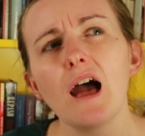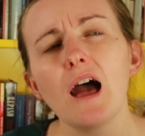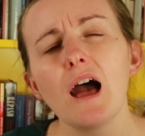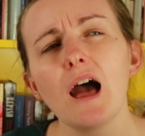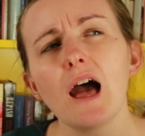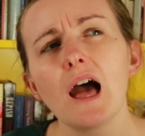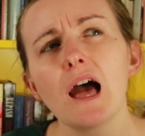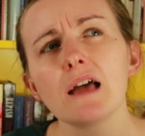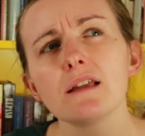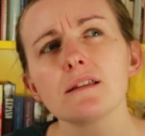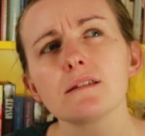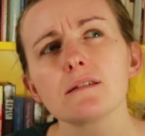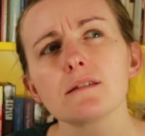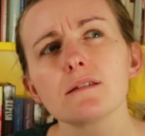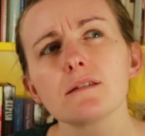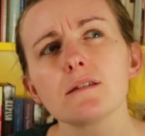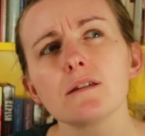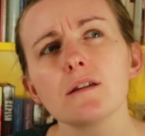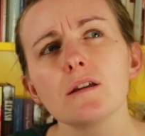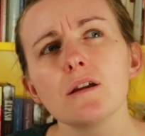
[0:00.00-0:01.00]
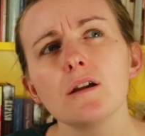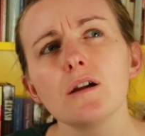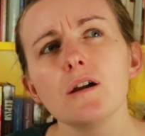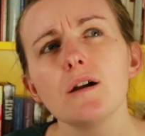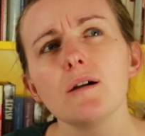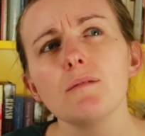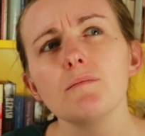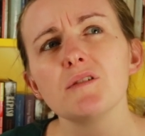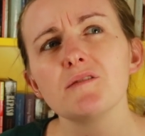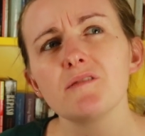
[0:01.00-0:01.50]
as,
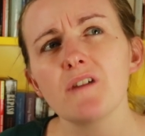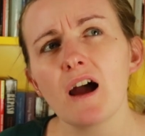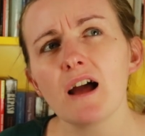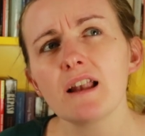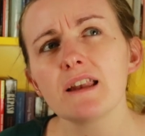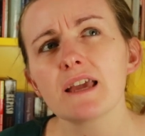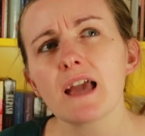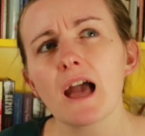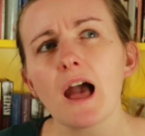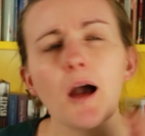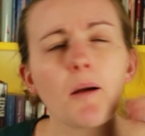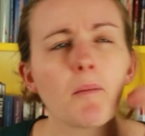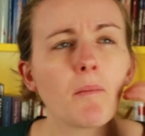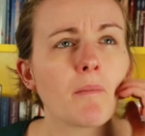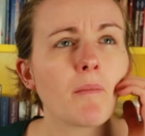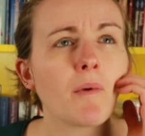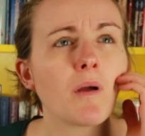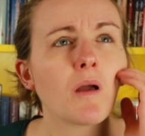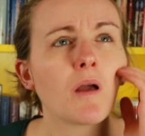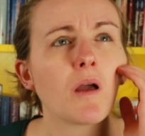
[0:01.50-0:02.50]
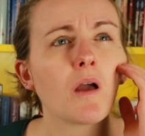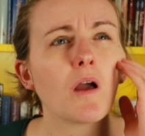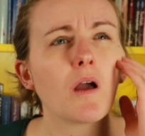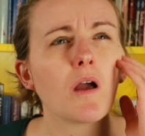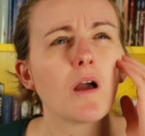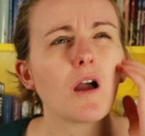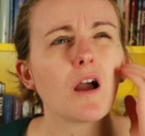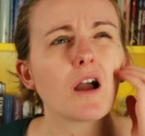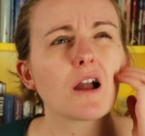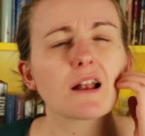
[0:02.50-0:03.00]
bevaliam,
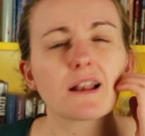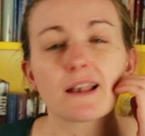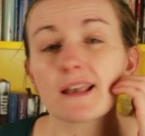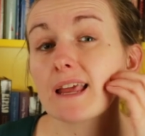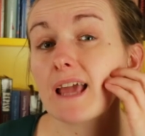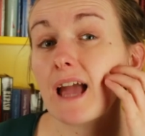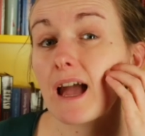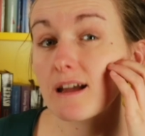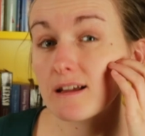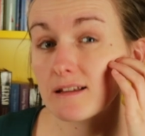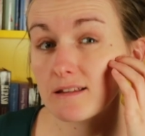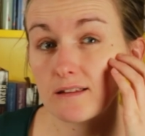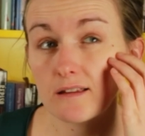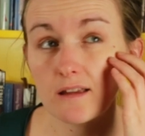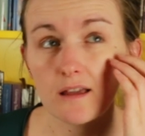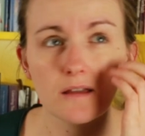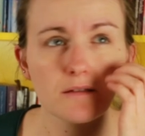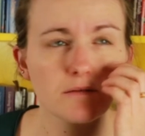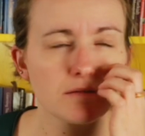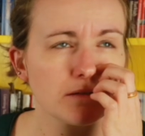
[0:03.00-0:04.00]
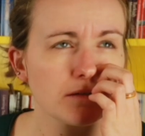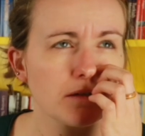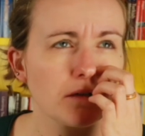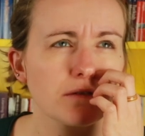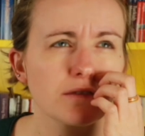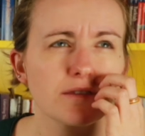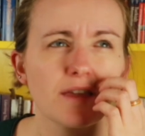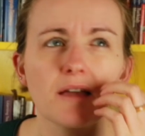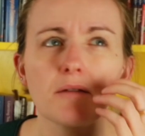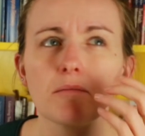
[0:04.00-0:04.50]
cliachta. So
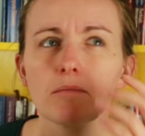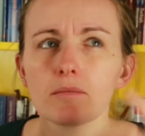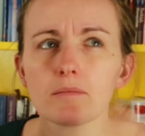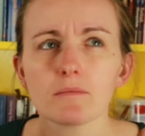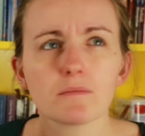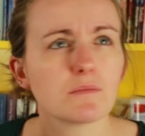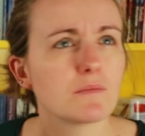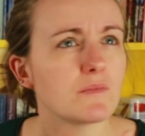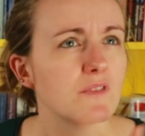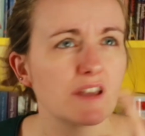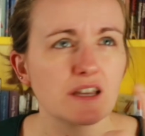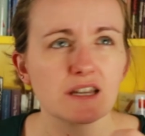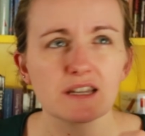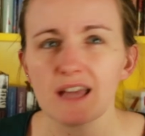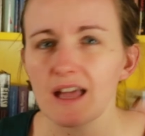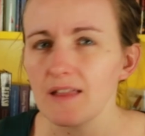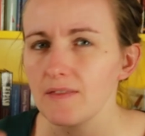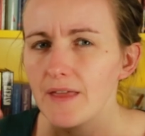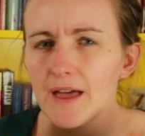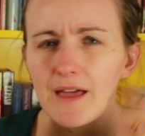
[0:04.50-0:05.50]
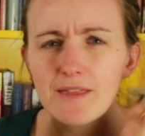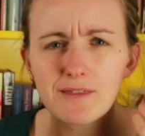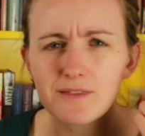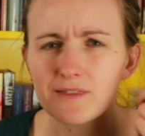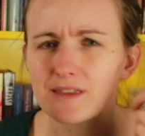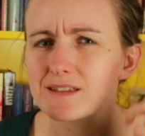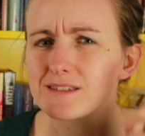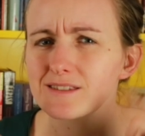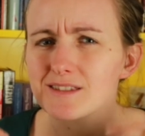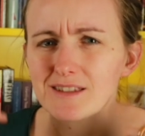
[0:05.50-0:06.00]
same thing again. They're the
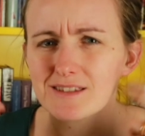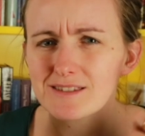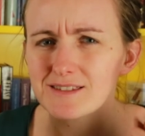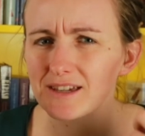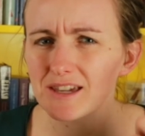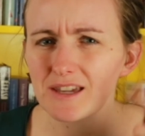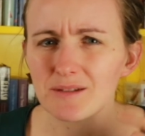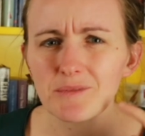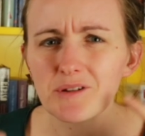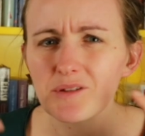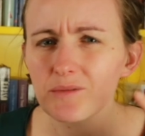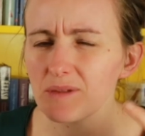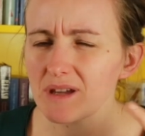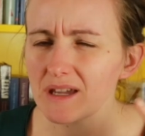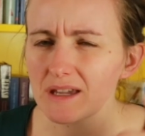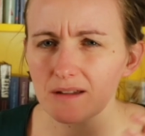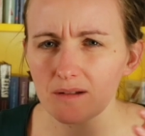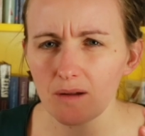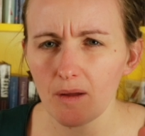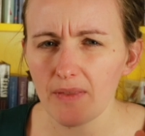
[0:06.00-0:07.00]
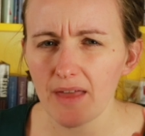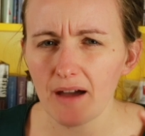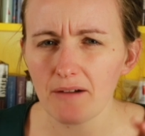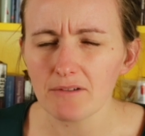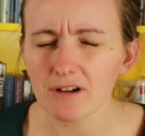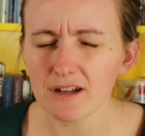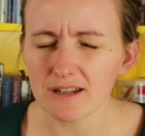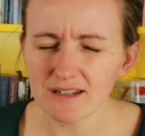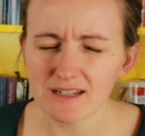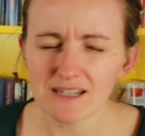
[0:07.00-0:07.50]
things that are sticking with me on that
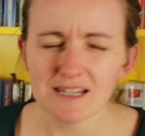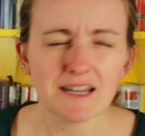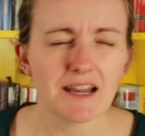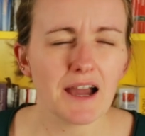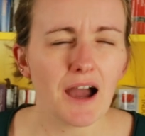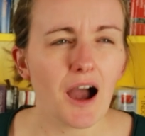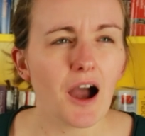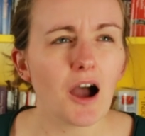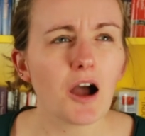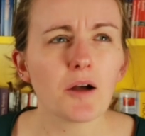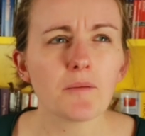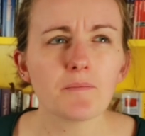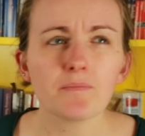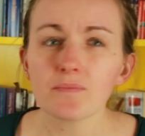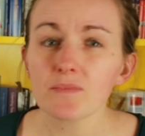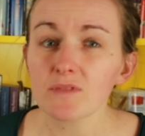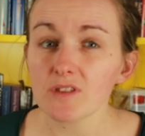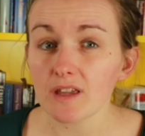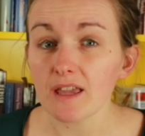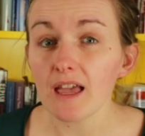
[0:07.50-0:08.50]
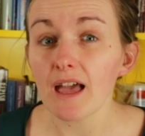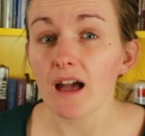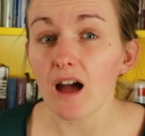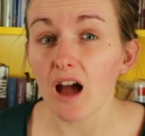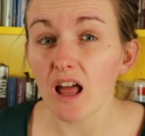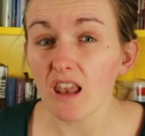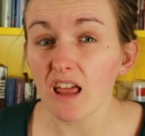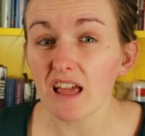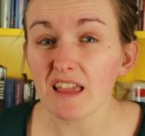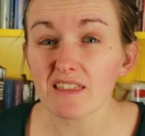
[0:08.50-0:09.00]
one. Um, so yeah,
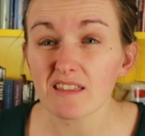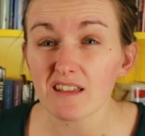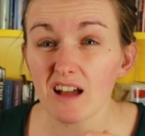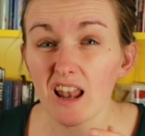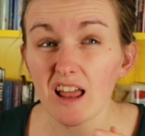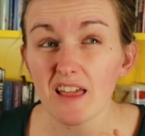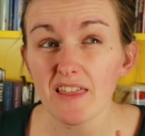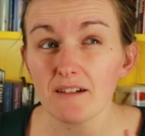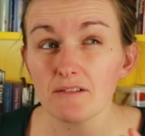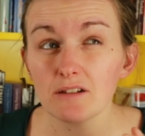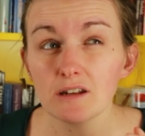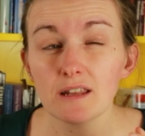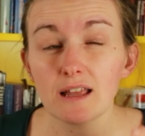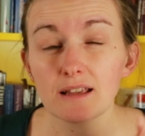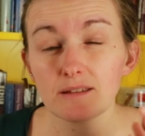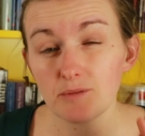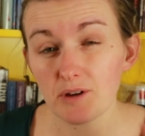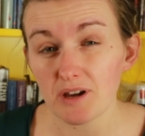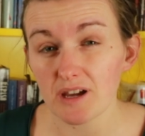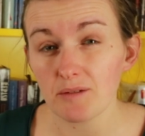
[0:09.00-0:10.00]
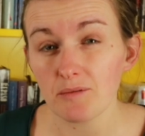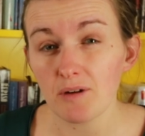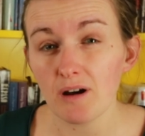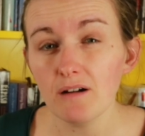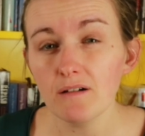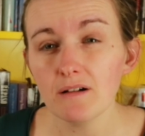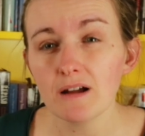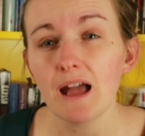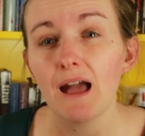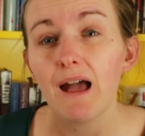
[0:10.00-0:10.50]
I like I like that one. That's working
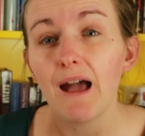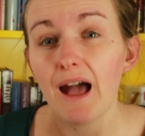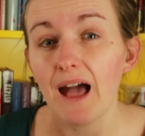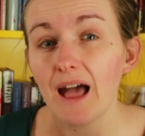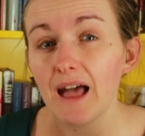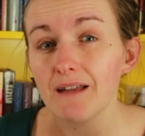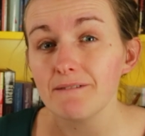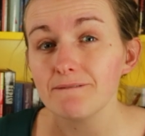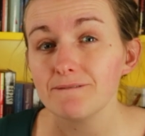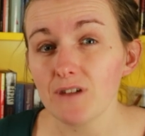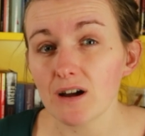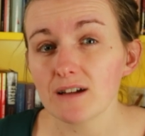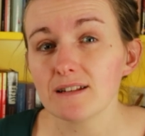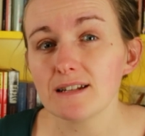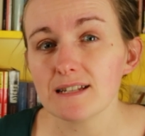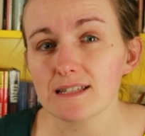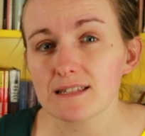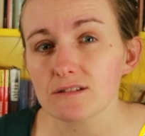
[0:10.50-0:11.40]
well. And finally,